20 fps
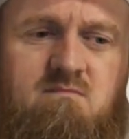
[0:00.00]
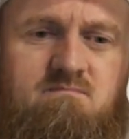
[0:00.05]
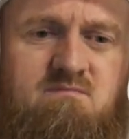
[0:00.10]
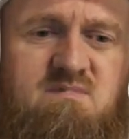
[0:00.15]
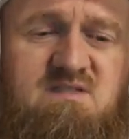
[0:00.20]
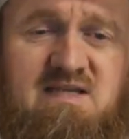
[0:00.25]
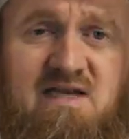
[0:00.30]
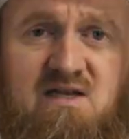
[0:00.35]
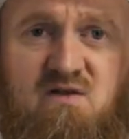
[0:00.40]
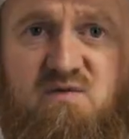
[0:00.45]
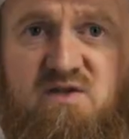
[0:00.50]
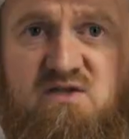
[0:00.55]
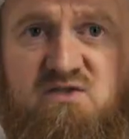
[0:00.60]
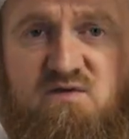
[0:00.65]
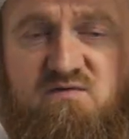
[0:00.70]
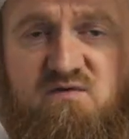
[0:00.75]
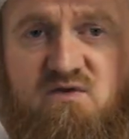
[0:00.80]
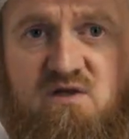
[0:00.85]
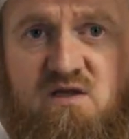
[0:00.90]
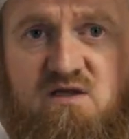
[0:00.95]
selfish,
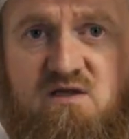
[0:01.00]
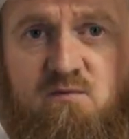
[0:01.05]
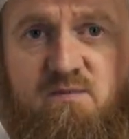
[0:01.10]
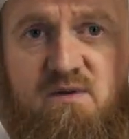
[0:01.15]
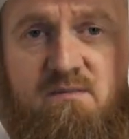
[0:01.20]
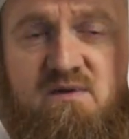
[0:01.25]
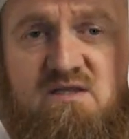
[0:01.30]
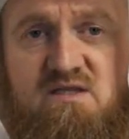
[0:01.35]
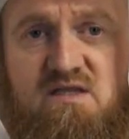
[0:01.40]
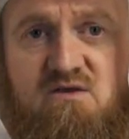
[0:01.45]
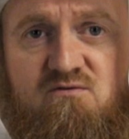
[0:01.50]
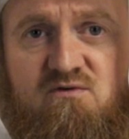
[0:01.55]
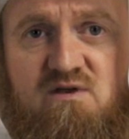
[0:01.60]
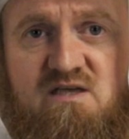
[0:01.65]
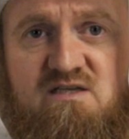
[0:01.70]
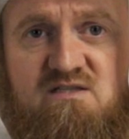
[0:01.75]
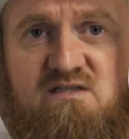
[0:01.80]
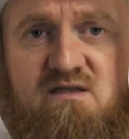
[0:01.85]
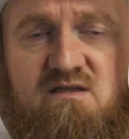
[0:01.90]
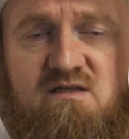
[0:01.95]
if you like, a little bit
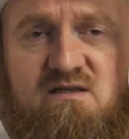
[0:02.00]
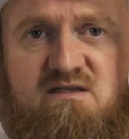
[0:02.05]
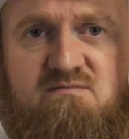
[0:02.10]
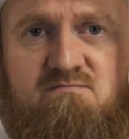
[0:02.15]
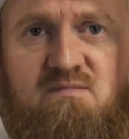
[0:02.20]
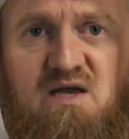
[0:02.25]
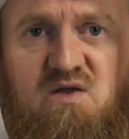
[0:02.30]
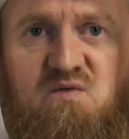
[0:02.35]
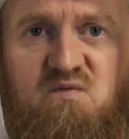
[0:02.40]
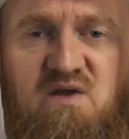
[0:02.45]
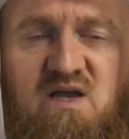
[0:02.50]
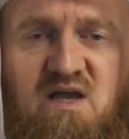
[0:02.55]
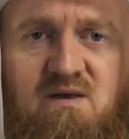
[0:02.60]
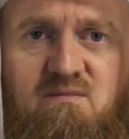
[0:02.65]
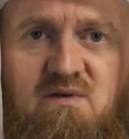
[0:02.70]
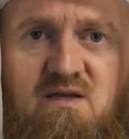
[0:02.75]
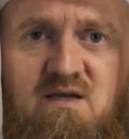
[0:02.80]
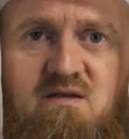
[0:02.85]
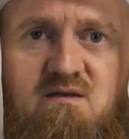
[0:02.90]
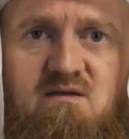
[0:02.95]
materialistic. This is my
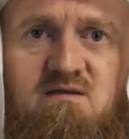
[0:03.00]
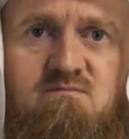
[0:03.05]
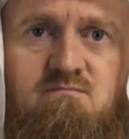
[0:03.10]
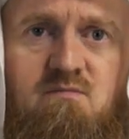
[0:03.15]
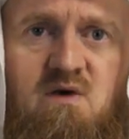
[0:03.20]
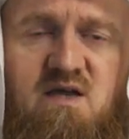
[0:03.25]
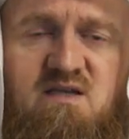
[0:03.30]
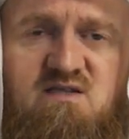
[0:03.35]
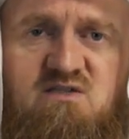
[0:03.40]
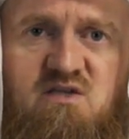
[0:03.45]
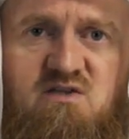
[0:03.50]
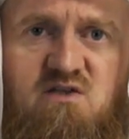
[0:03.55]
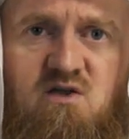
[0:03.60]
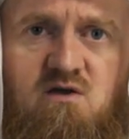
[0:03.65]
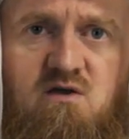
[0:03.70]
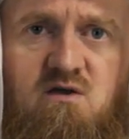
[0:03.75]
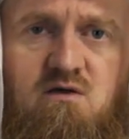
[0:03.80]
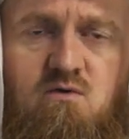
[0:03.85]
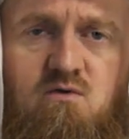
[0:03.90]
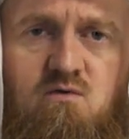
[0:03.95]
family, this is my
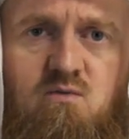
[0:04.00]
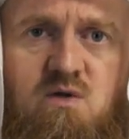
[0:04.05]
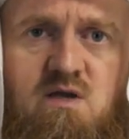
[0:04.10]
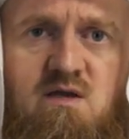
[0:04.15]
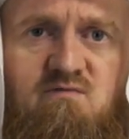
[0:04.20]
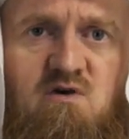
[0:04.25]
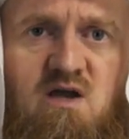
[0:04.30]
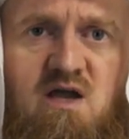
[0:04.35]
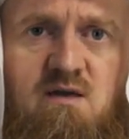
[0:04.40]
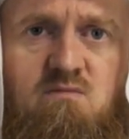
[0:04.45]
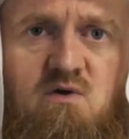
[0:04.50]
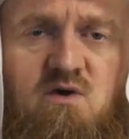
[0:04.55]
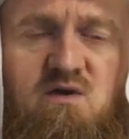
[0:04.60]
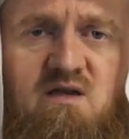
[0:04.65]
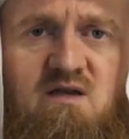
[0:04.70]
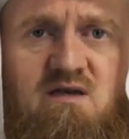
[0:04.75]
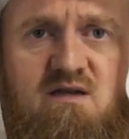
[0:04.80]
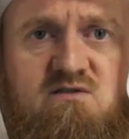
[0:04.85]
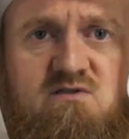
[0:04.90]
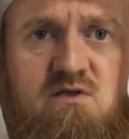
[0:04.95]
sadaqah, or whatever I'm
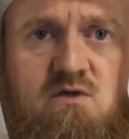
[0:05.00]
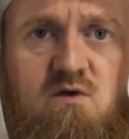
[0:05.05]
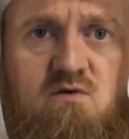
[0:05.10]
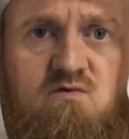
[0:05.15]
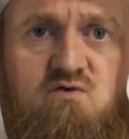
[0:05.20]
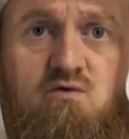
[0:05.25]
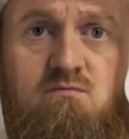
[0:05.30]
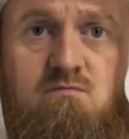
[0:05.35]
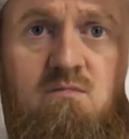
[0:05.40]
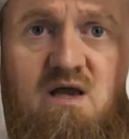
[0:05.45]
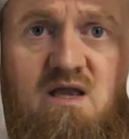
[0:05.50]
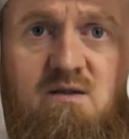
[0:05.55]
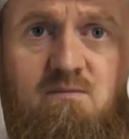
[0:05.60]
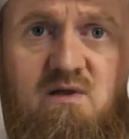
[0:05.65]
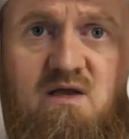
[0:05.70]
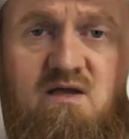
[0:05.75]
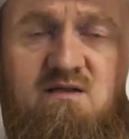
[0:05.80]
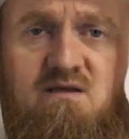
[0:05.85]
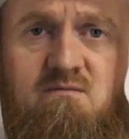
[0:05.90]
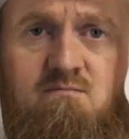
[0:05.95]
earning needs to go to my
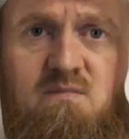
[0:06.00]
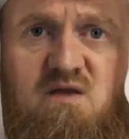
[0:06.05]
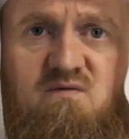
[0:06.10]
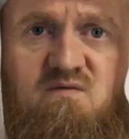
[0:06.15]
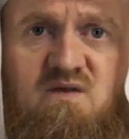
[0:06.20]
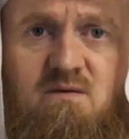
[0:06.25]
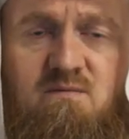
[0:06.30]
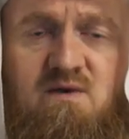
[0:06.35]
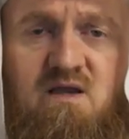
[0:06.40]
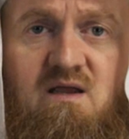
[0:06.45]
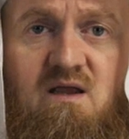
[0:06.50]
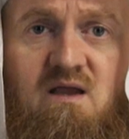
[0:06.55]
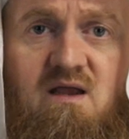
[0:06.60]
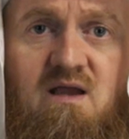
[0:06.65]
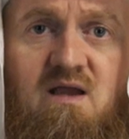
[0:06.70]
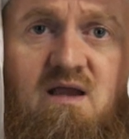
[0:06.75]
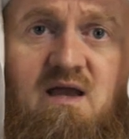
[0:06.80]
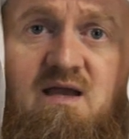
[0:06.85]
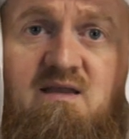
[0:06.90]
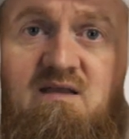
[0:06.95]
blood and my family.
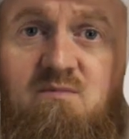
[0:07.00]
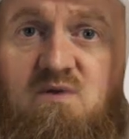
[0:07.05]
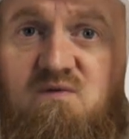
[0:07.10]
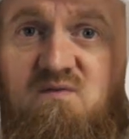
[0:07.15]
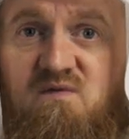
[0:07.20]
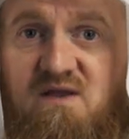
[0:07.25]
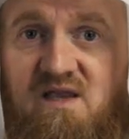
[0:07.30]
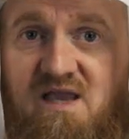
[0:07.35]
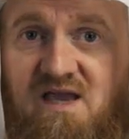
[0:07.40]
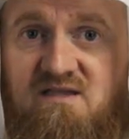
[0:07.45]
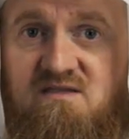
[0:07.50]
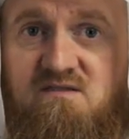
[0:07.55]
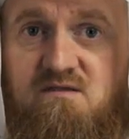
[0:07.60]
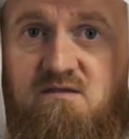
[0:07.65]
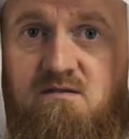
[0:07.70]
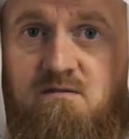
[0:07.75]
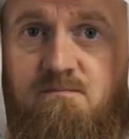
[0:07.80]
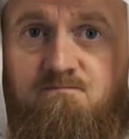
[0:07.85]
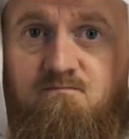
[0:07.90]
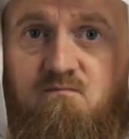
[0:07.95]
And that we
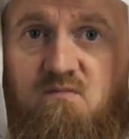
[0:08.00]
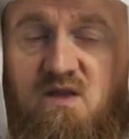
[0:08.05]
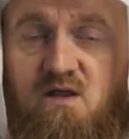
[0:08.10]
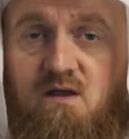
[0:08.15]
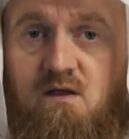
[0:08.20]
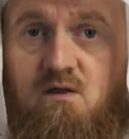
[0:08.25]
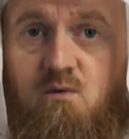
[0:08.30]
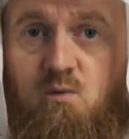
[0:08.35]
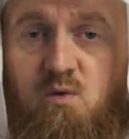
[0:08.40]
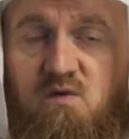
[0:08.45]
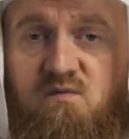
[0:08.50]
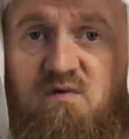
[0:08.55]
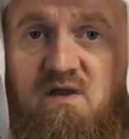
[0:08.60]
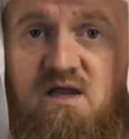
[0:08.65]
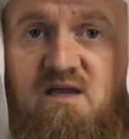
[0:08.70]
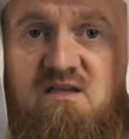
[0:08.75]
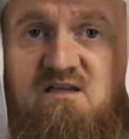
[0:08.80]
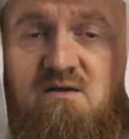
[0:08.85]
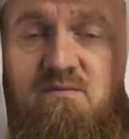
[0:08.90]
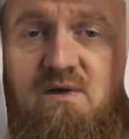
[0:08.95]

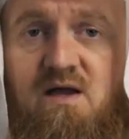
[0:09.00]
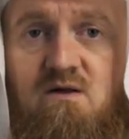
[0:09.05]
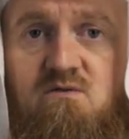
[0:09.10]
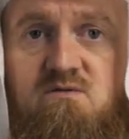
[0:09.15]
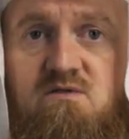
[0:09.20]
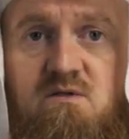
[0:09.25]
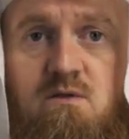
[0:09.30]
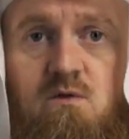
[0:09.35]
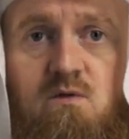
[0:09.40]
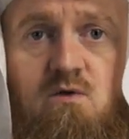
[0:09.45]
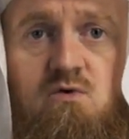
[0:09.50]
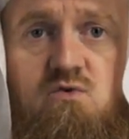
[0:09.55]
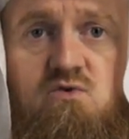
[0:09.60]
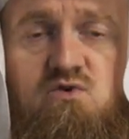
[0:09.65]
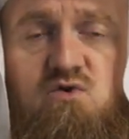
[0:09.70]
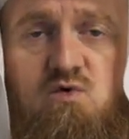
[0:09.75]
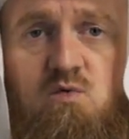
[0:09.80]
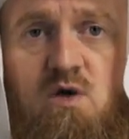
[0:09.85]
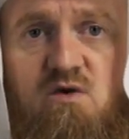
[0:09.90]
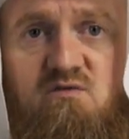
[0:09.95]
forget about
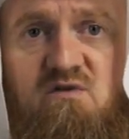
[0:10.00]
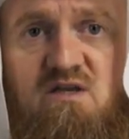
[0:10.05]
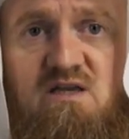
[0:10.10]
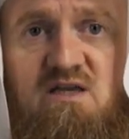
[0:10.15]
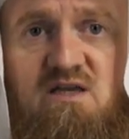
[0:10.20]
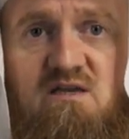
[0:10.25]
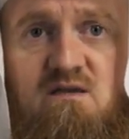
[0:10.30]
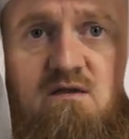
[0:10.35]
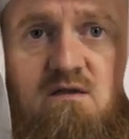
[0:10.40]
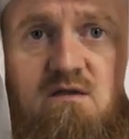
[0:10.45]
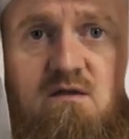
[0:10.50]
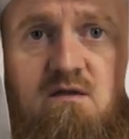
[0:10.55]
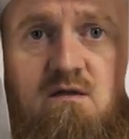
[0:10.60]
those who are in need.